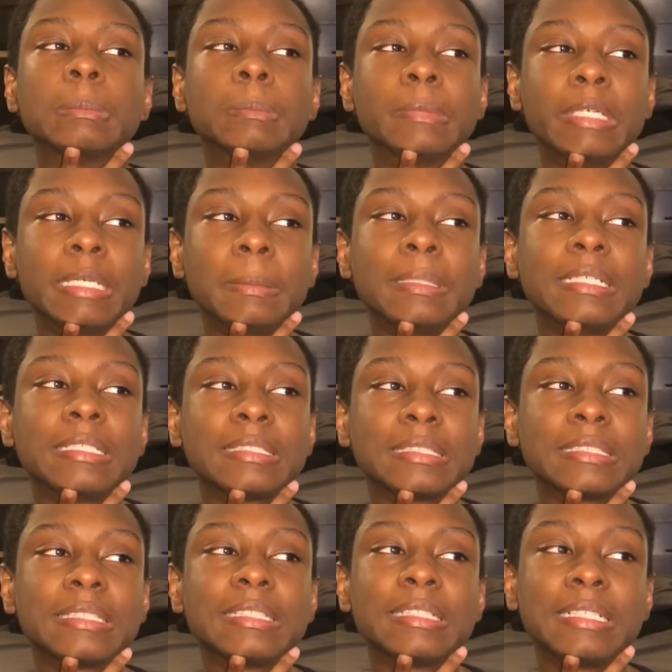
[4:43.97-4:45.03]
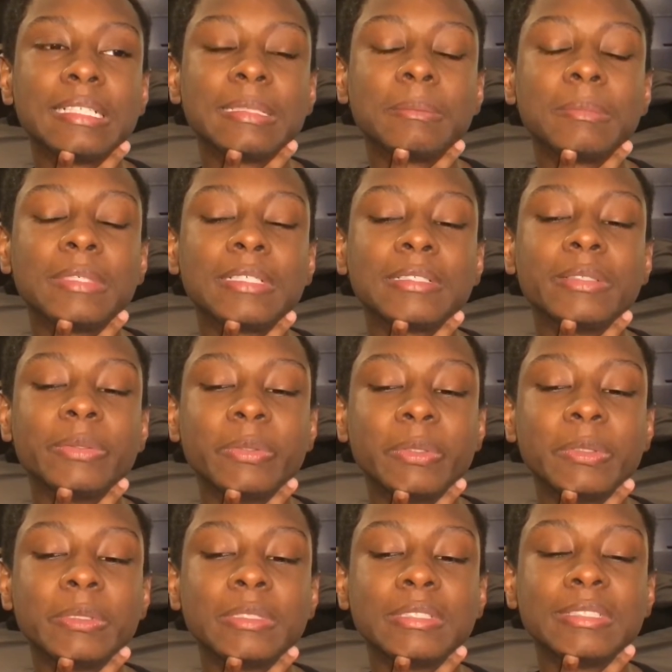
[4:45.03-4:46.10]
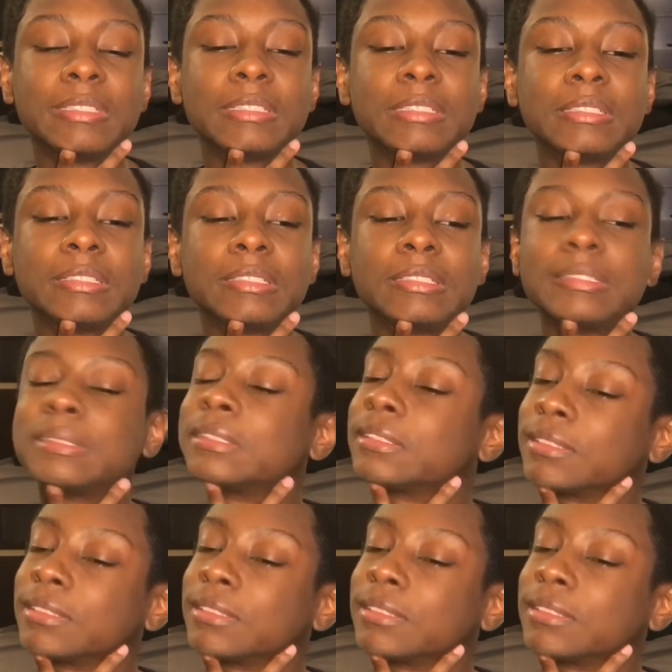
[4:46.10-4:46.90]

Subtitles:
maybe I shouldn't lock my doors.